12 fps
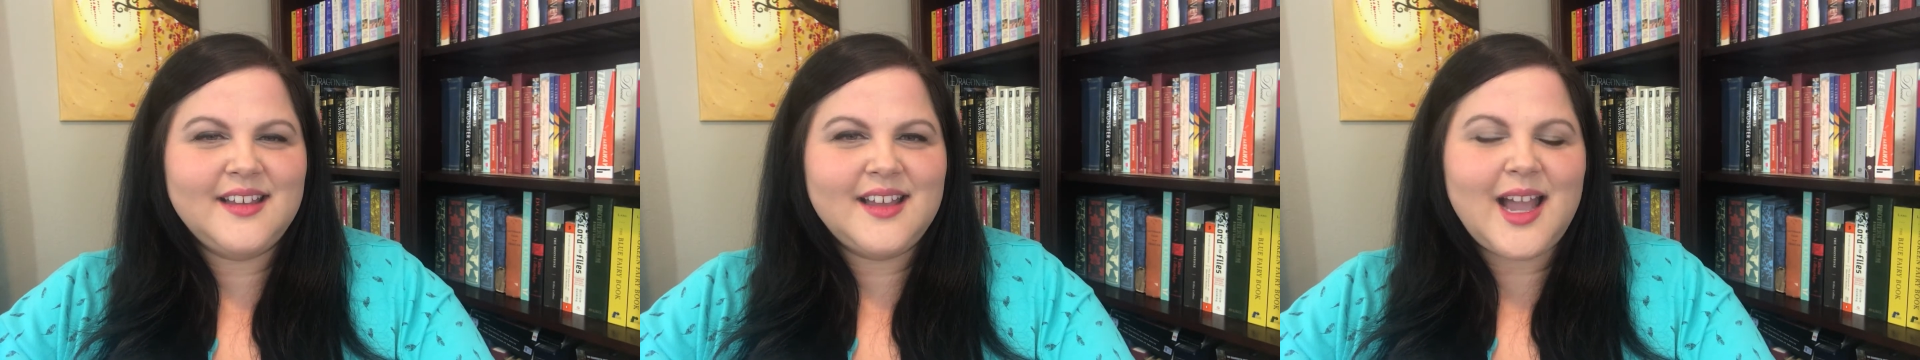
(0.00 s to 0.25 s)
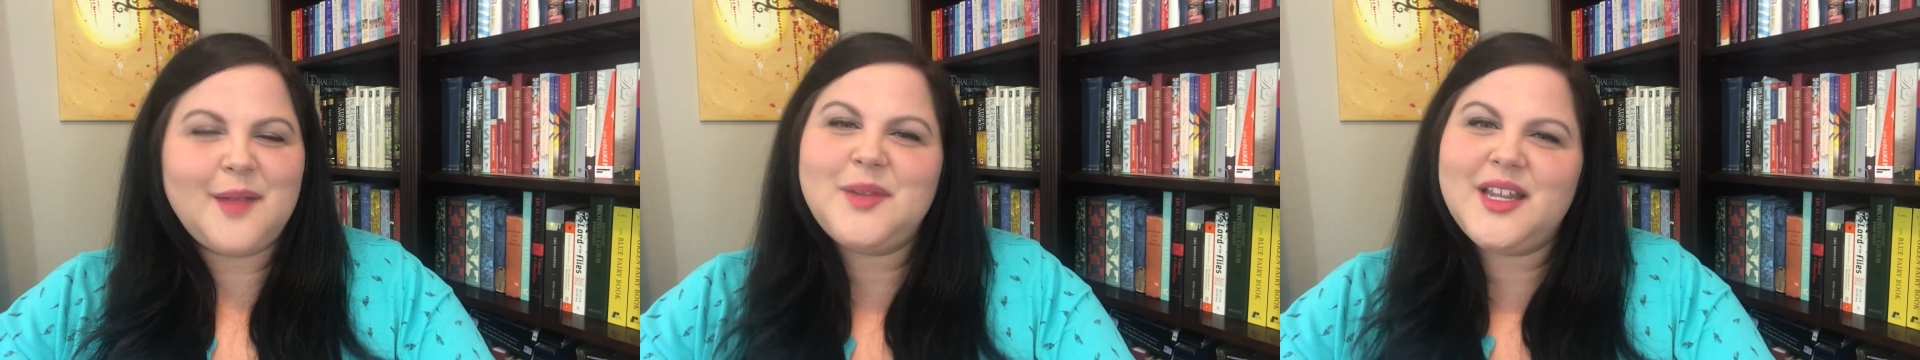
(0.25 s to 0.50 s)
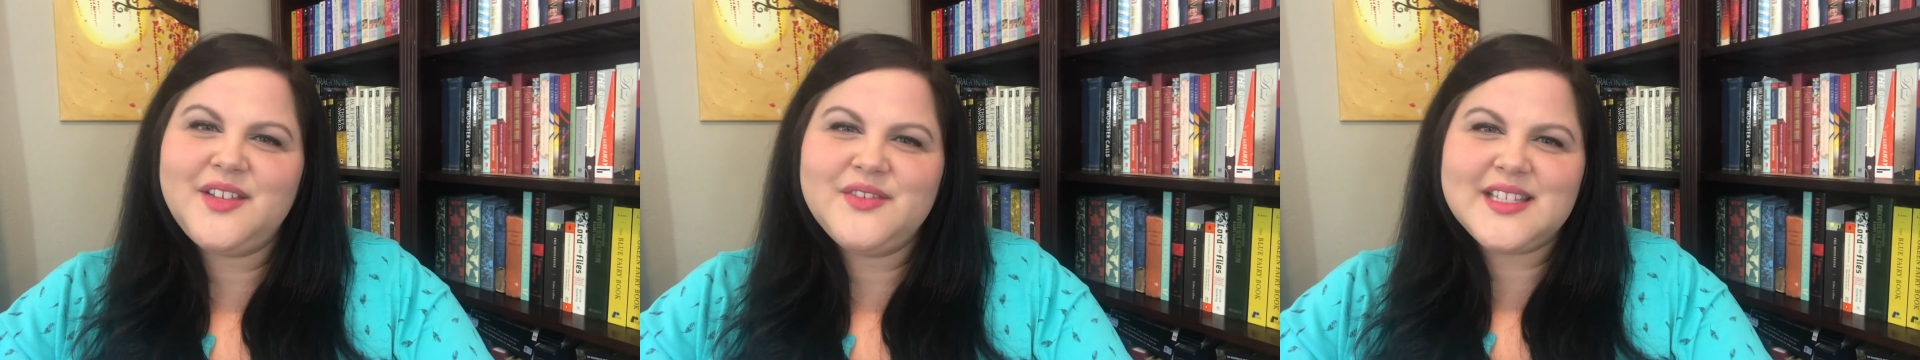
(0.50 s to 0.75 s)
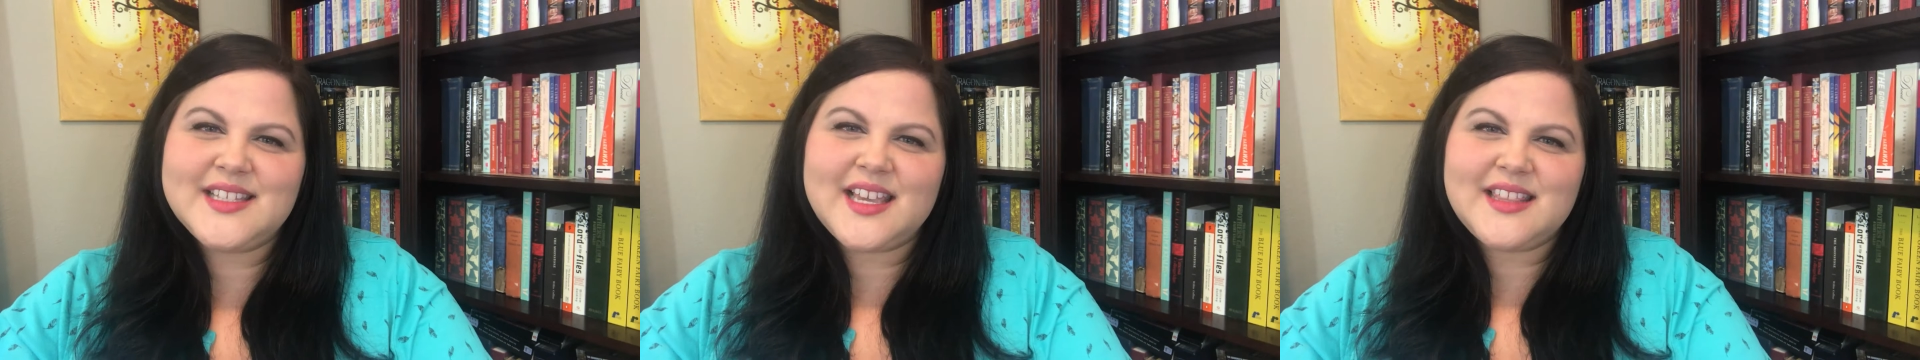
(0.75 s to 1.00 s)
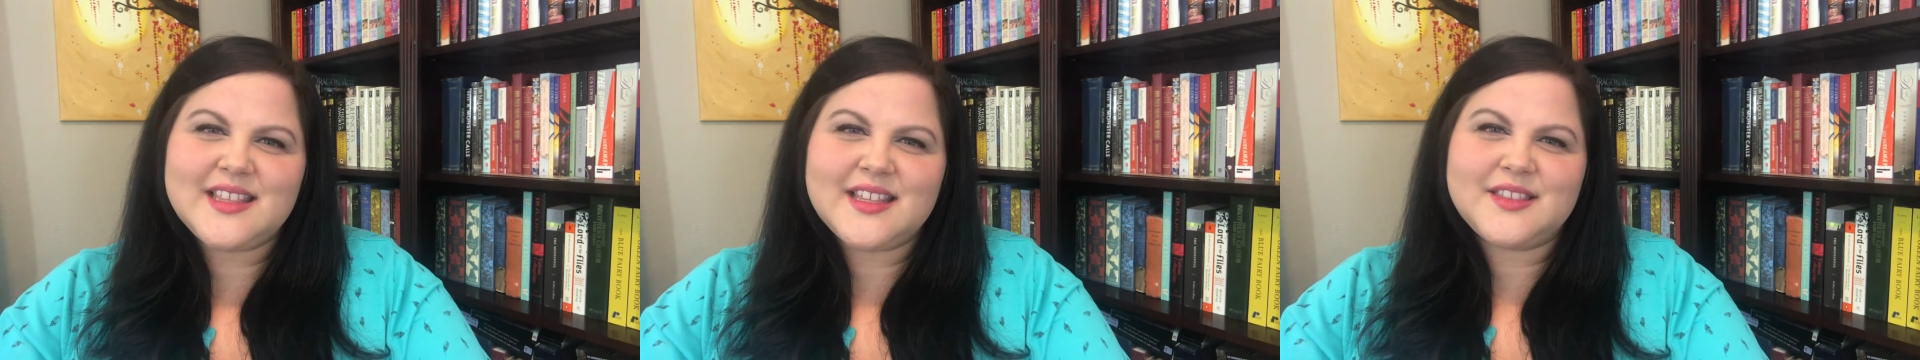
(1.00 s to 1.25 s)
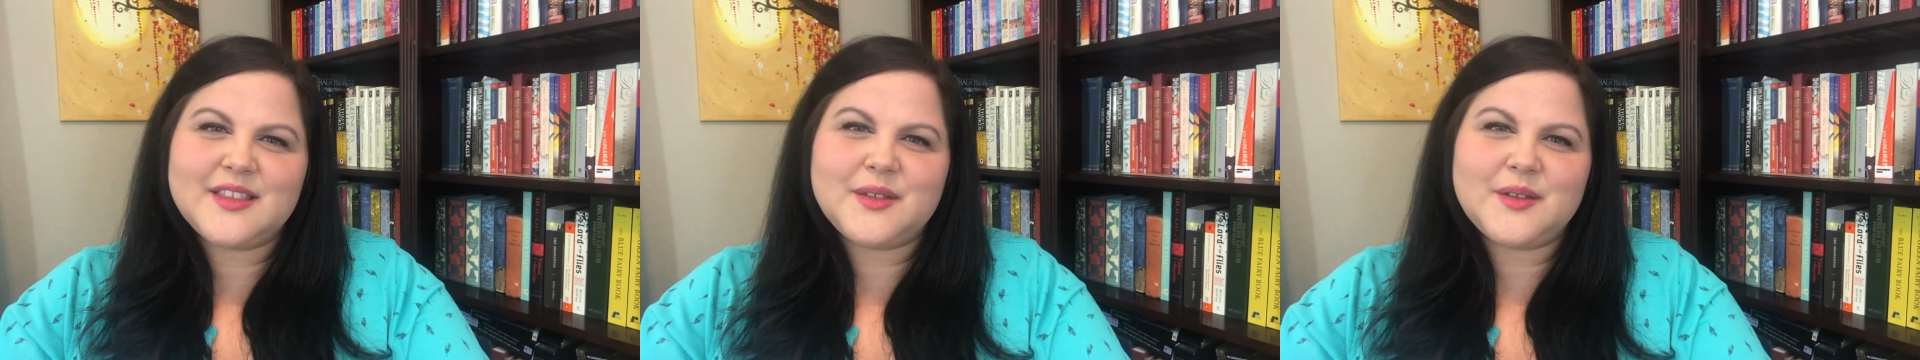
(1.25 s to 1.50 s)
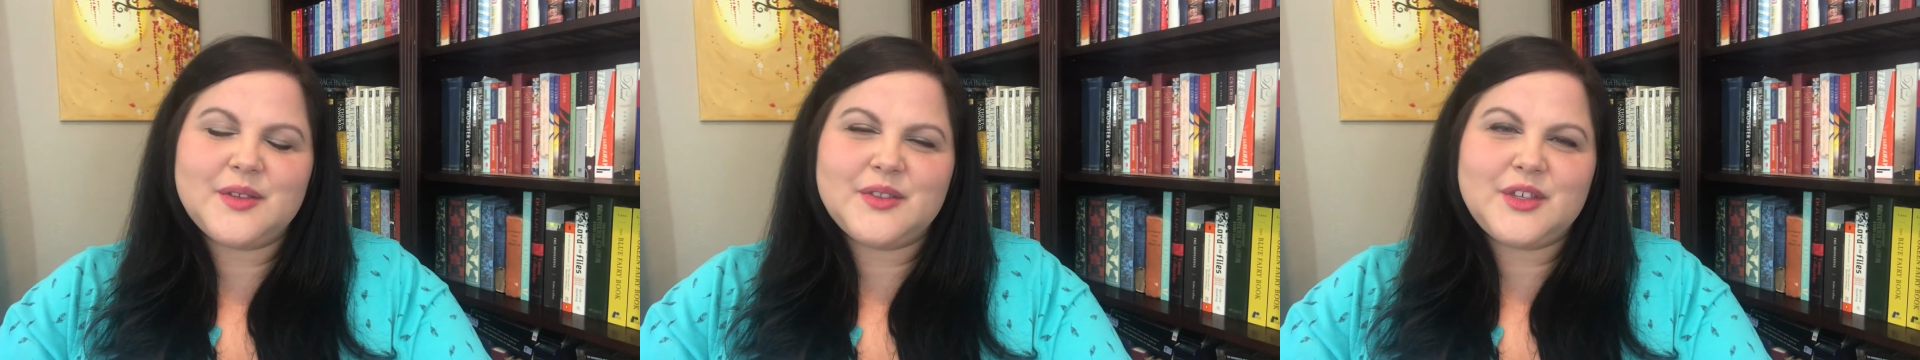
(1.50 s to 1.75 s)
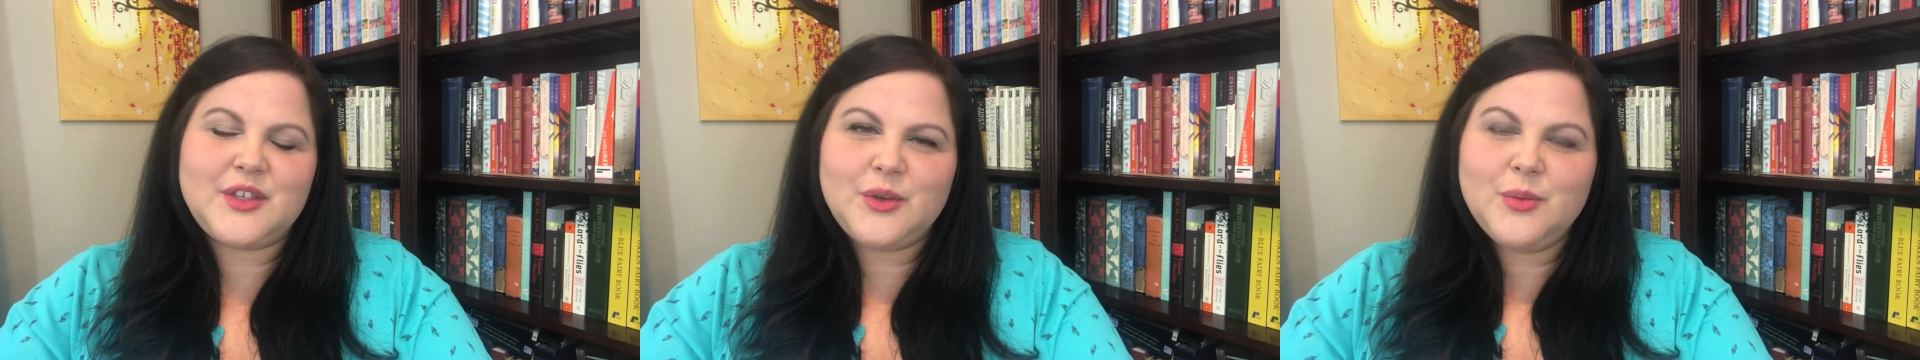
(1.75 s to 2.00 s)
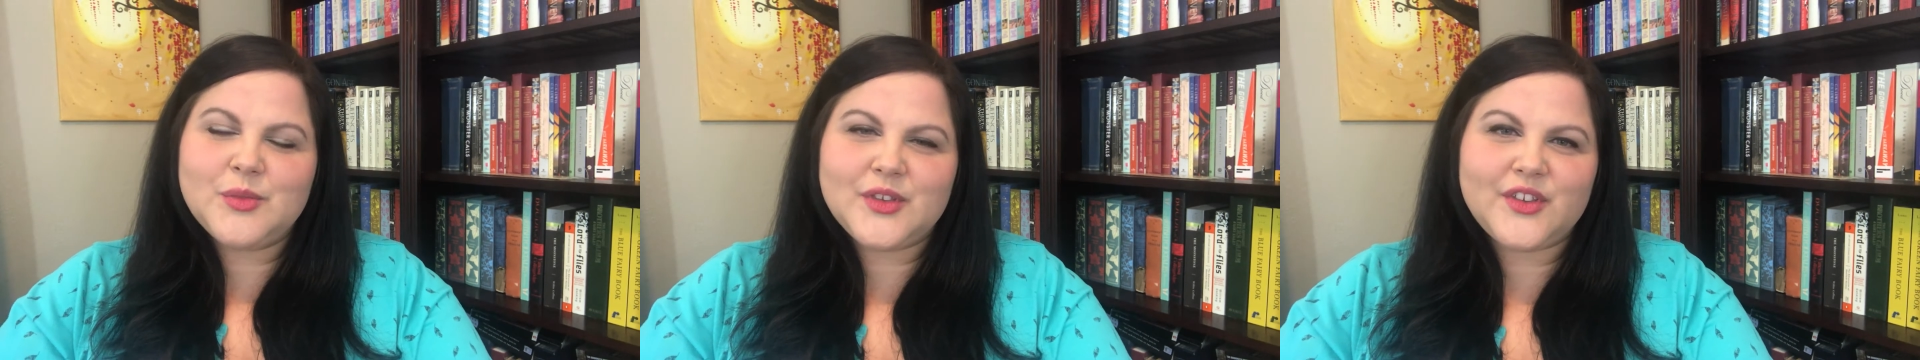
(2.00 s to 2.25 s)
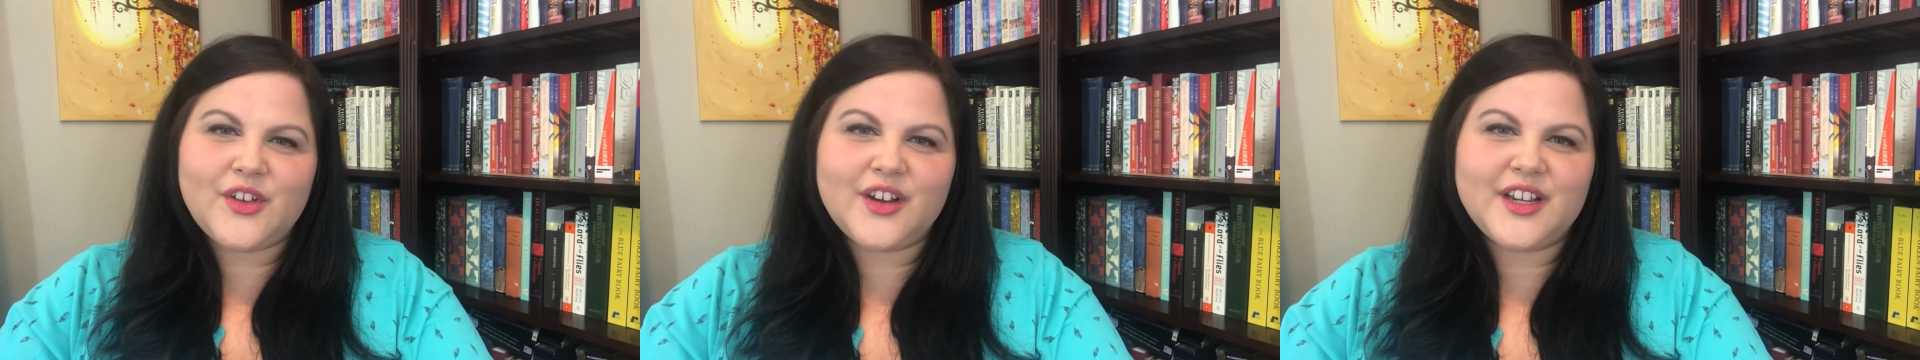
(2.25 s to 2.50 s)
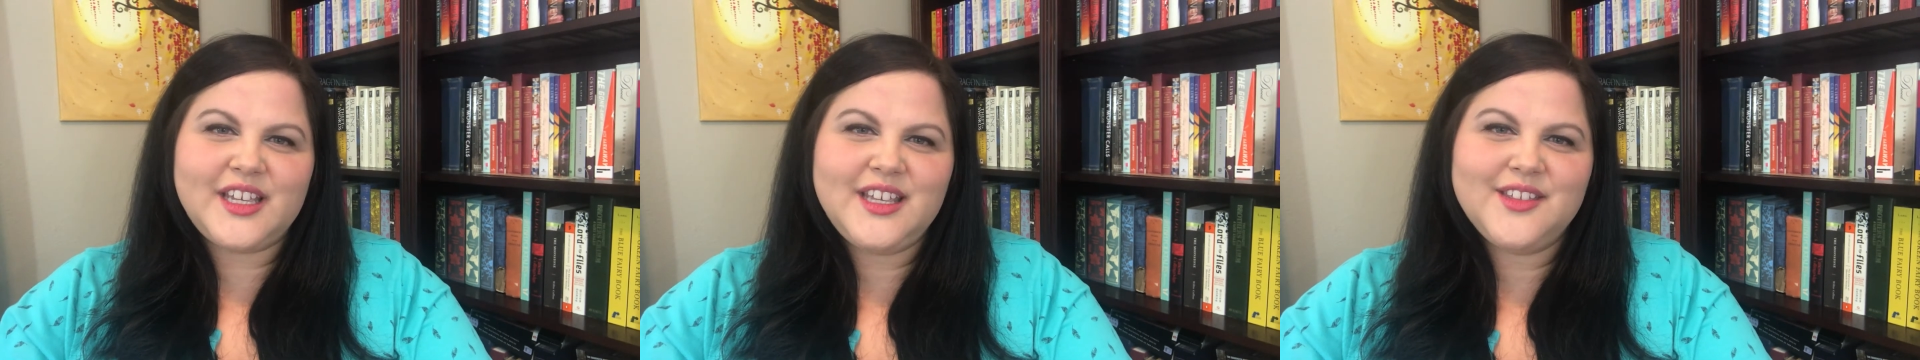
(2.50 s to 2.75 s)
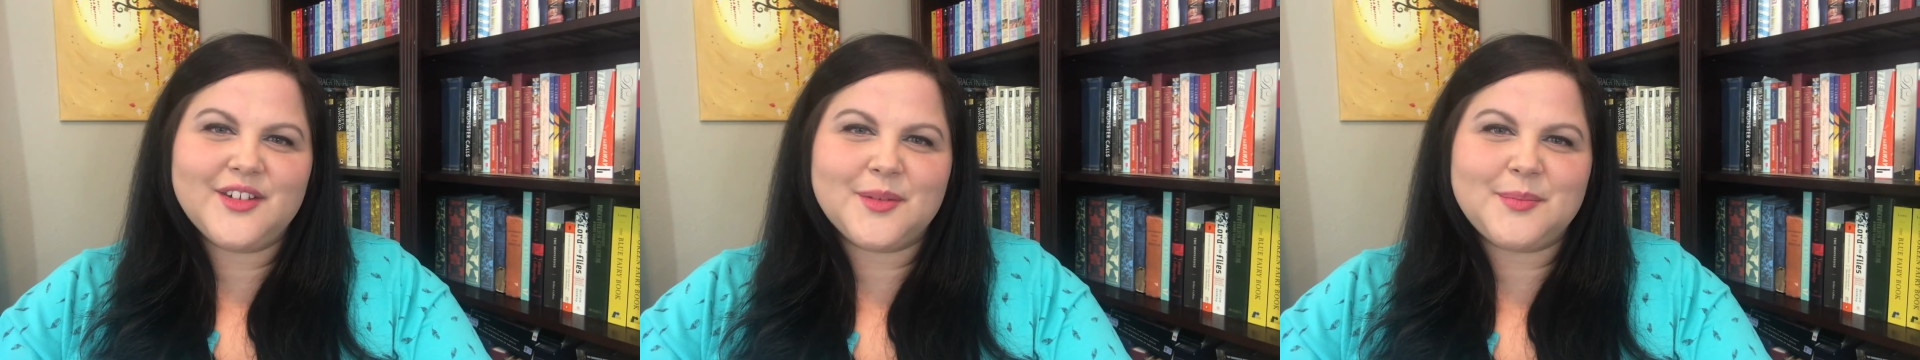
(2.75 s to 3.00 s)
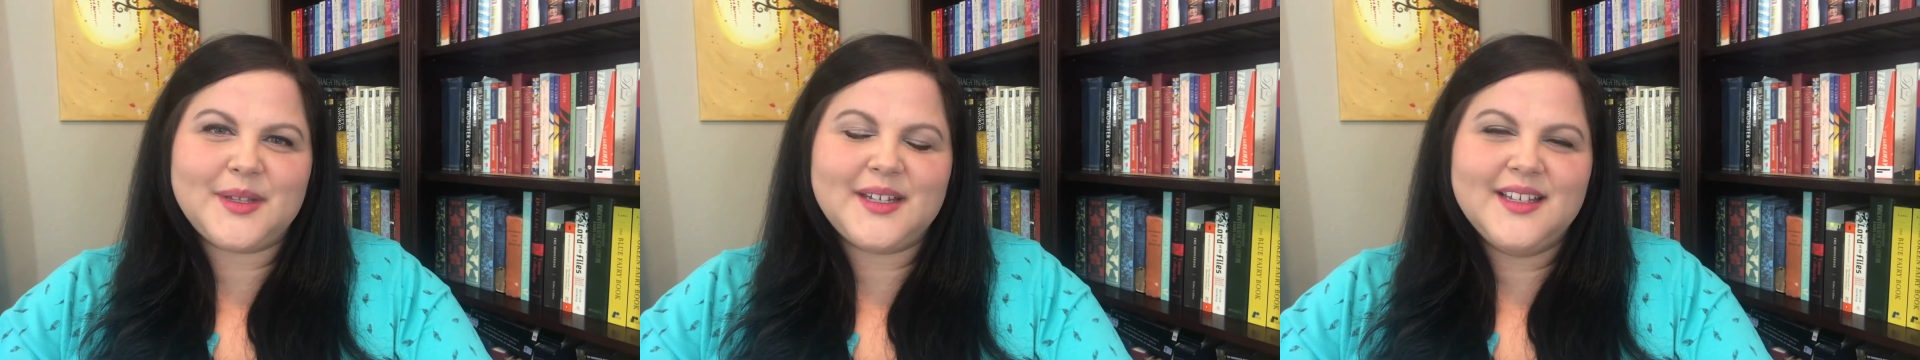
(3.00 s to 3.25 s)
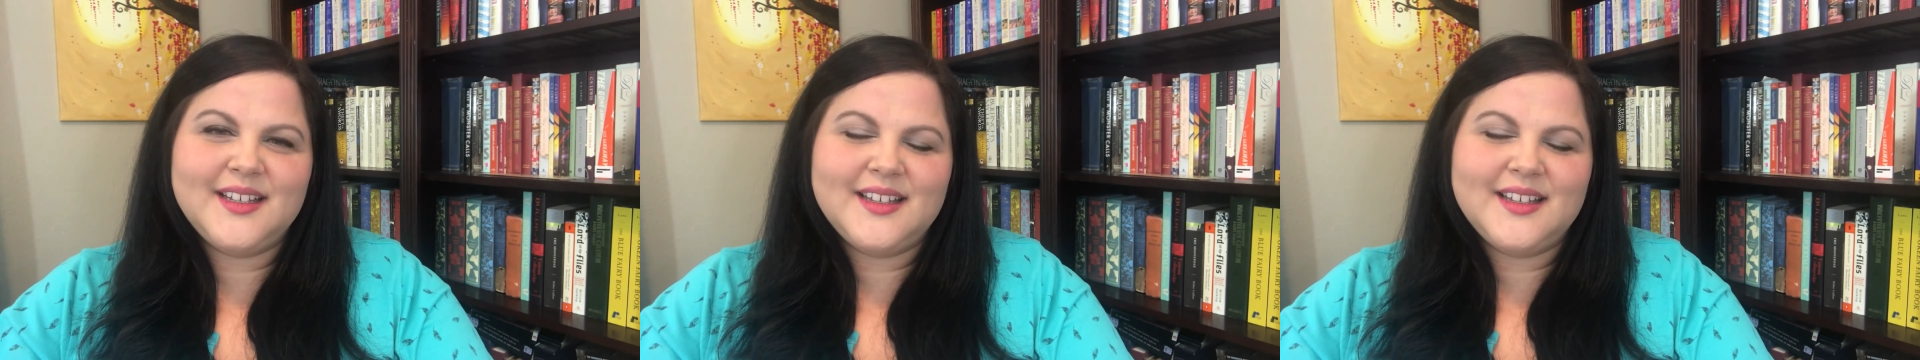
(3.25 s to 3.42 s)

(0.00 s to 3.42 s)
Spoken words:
I'm not even saying that the humans are either, but